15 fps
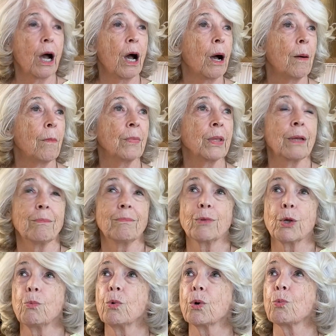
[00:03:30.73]

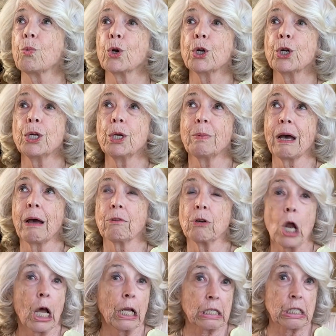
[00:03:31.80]
we're worried about
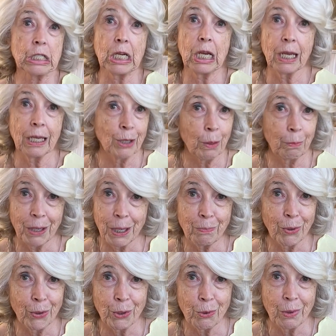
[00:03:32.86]
not seeing the
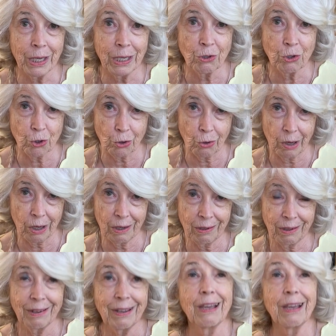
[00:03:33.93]
people that we enjoy,